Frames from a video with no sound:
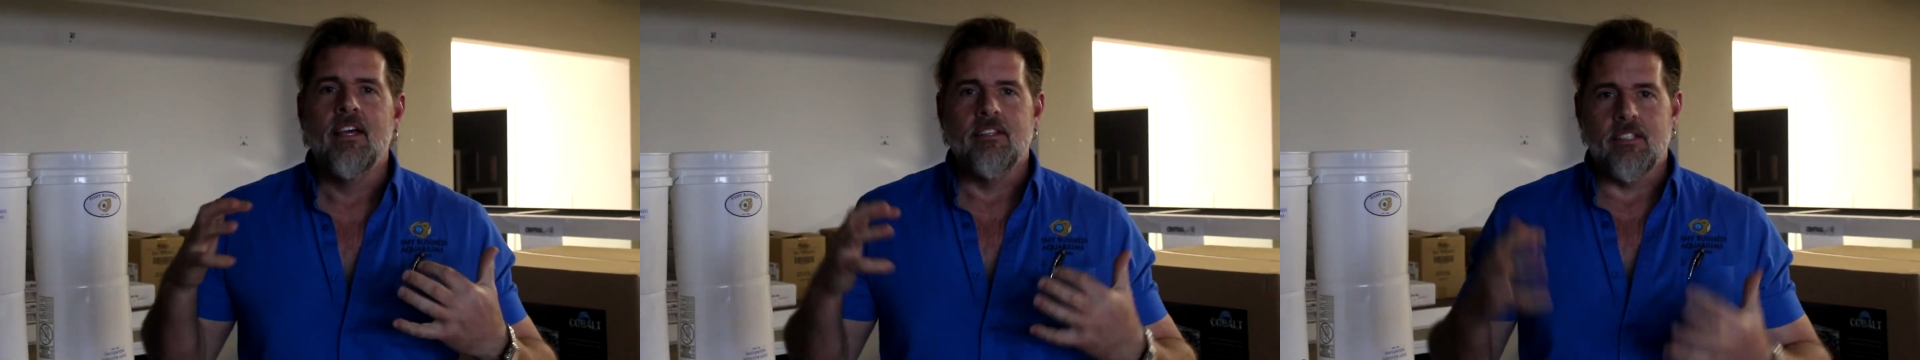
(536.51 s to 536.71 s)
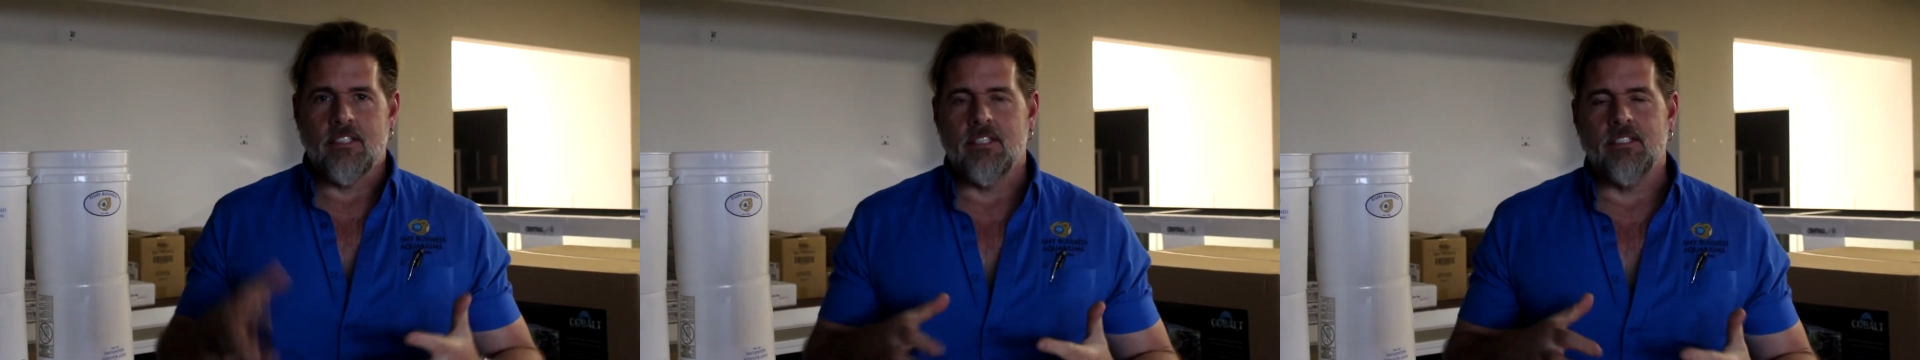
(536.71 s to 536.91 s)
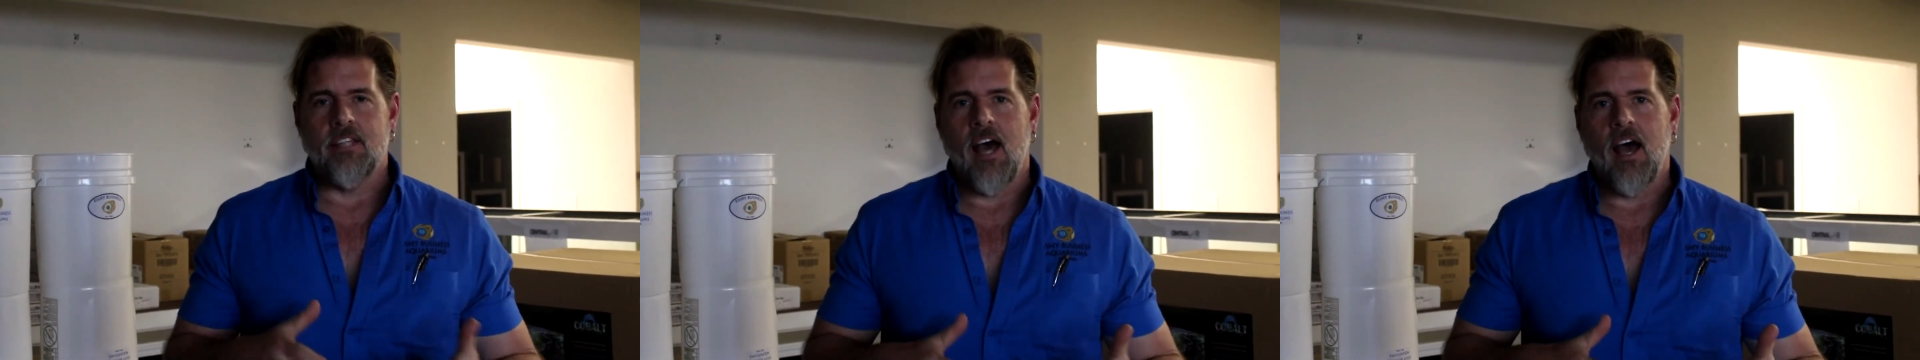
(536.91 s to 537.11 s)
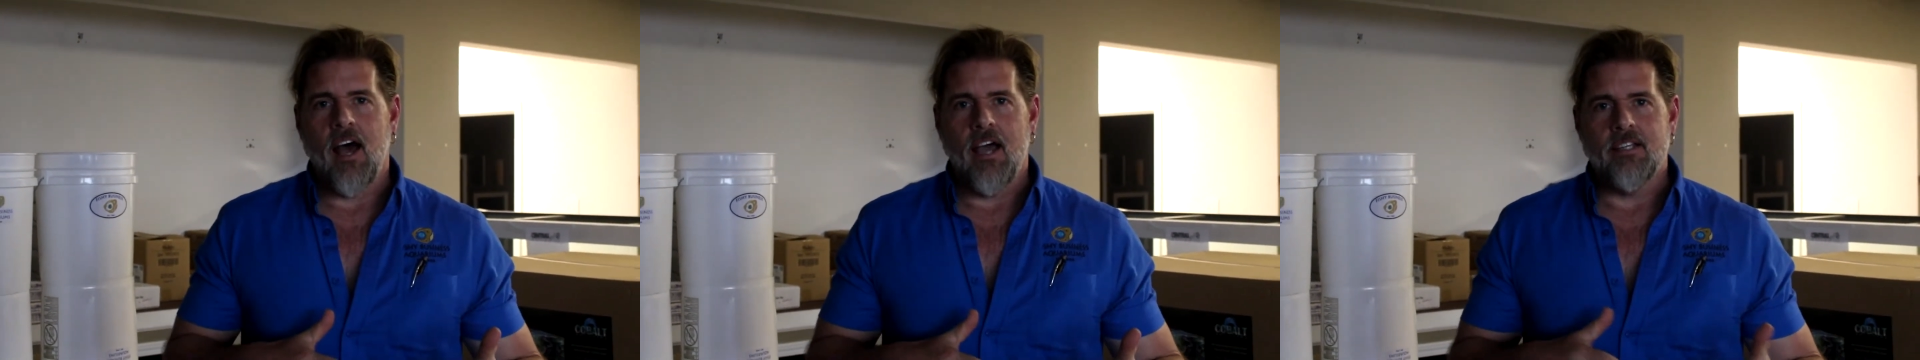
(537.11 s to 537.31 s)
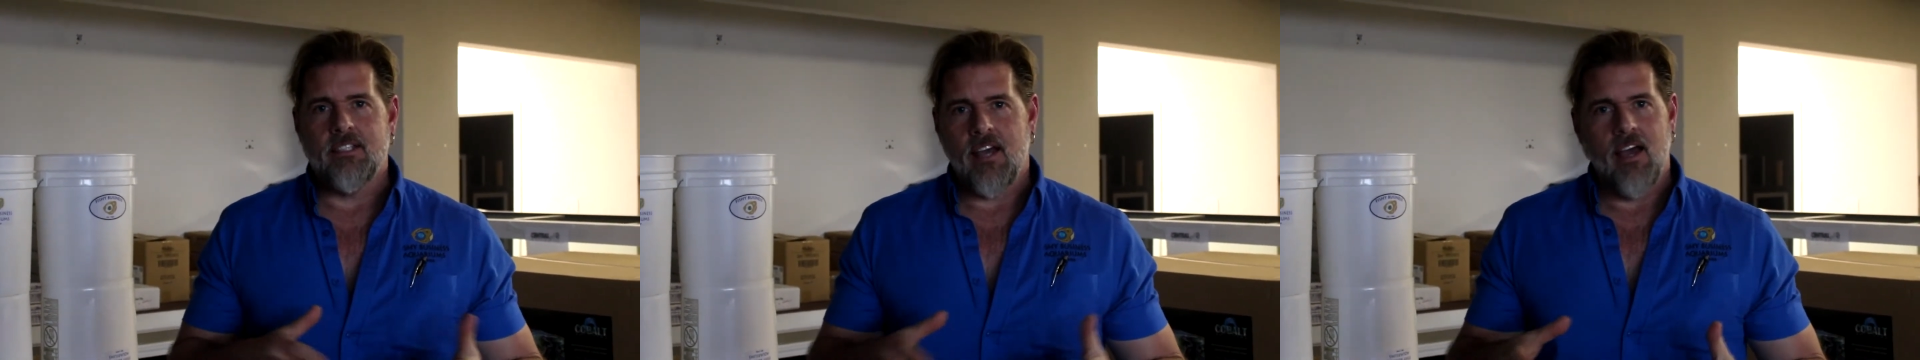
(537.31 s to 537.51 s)
this is the
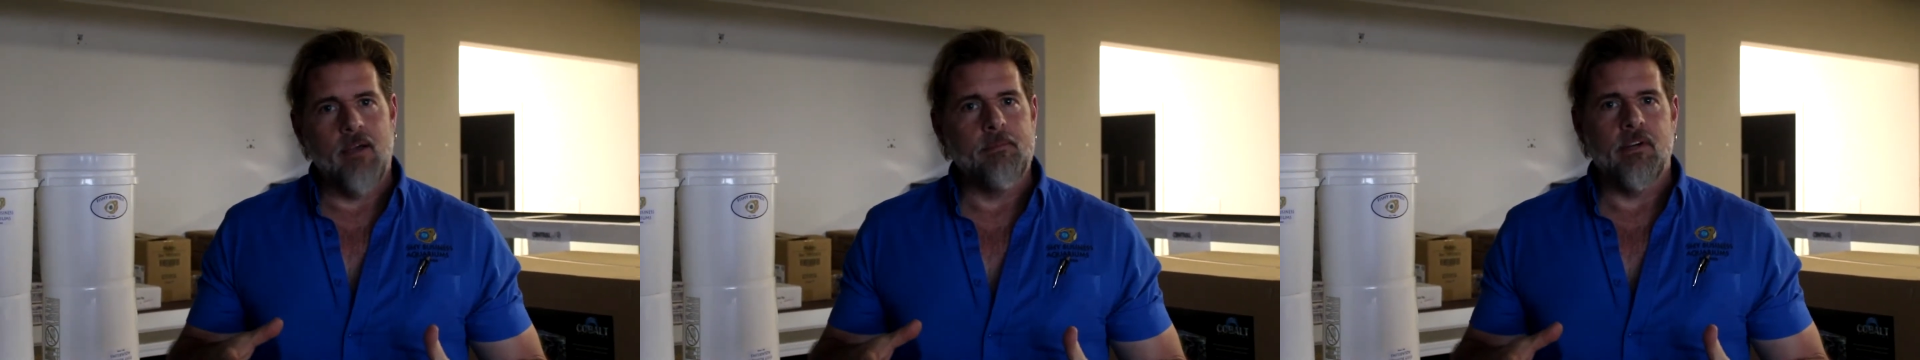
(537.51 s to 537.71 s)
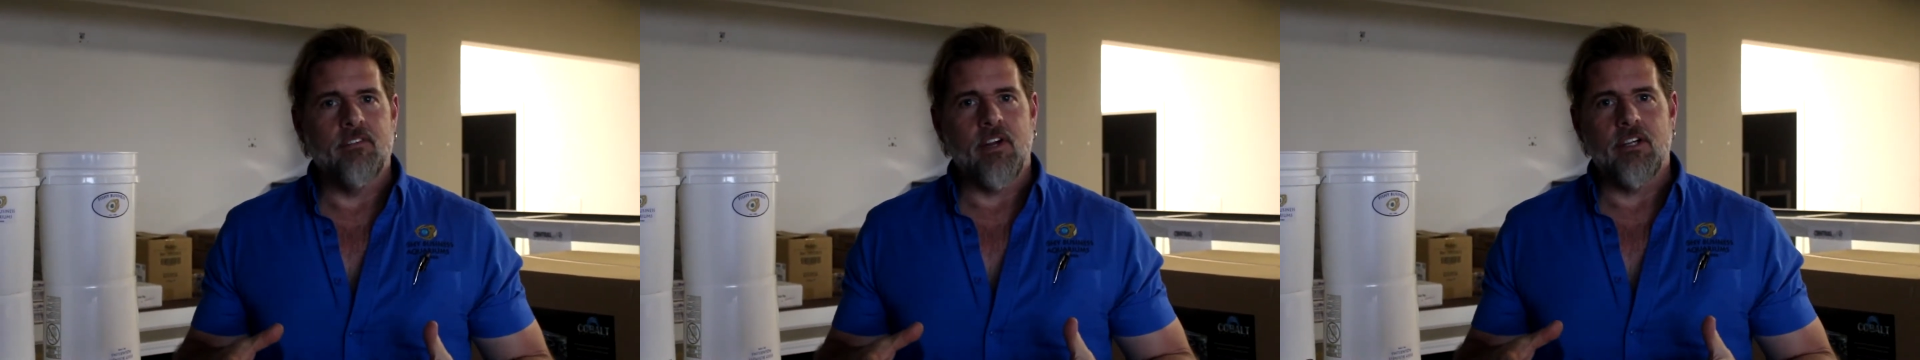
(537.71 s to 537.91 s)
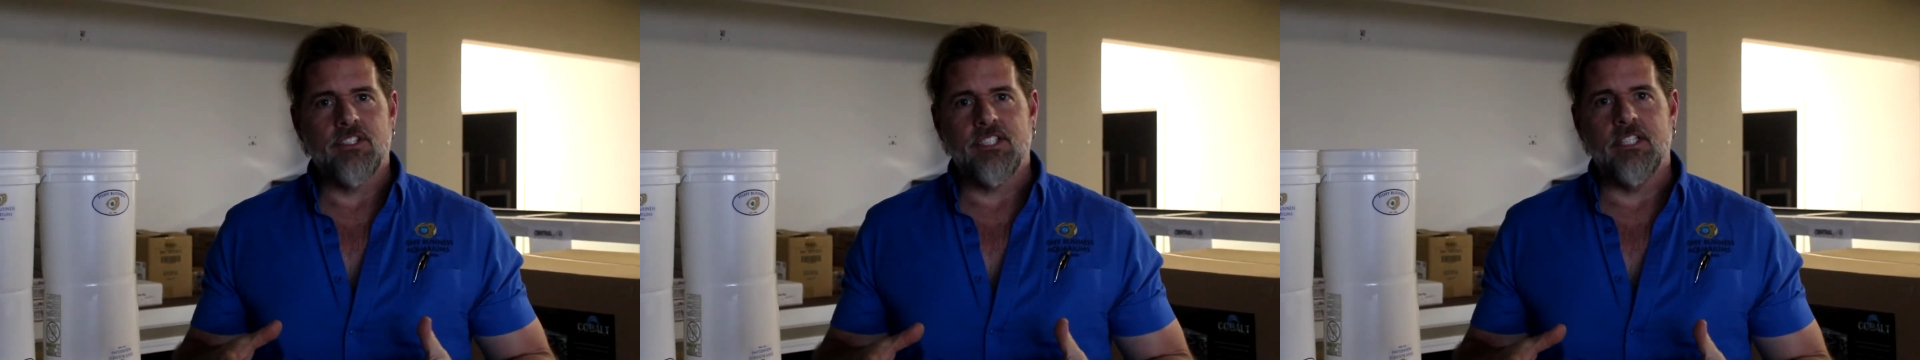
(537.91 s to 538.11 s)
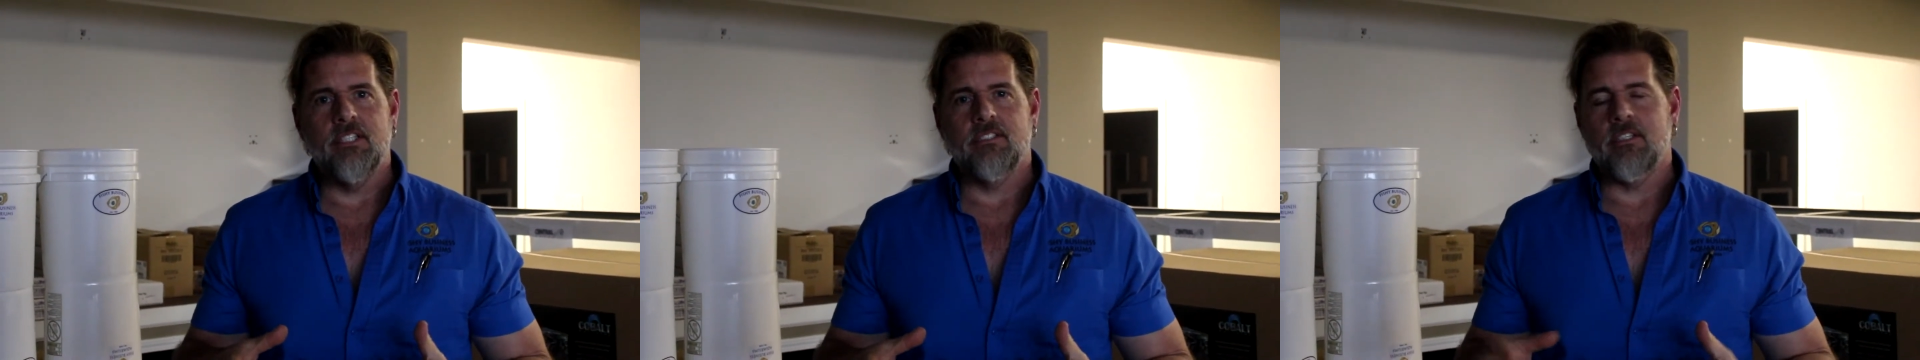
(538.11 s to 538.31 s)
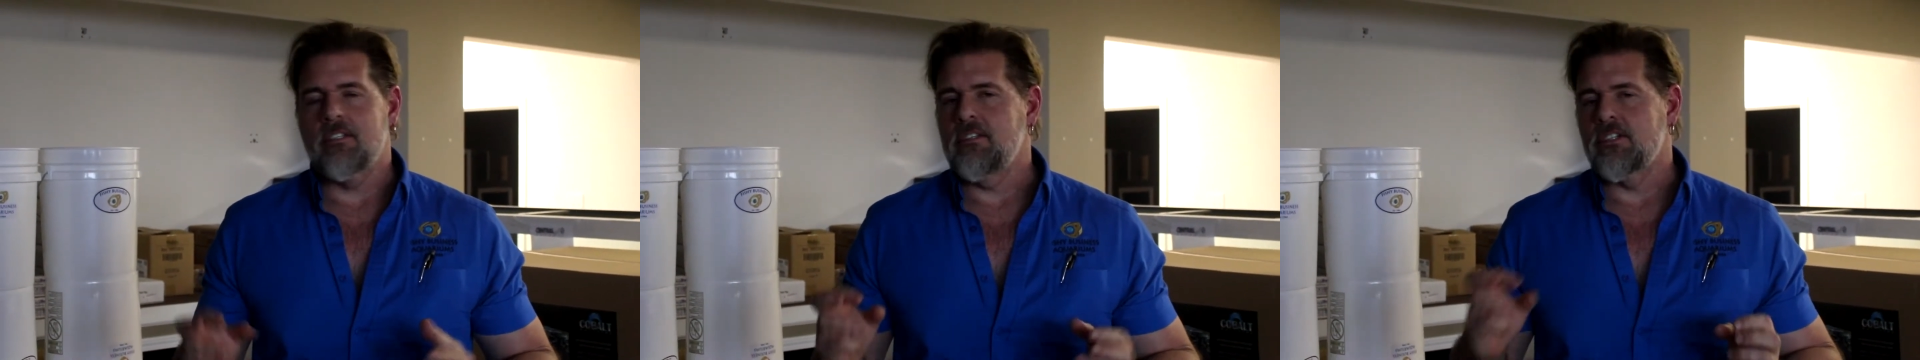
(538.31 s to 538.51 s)
high time of our season.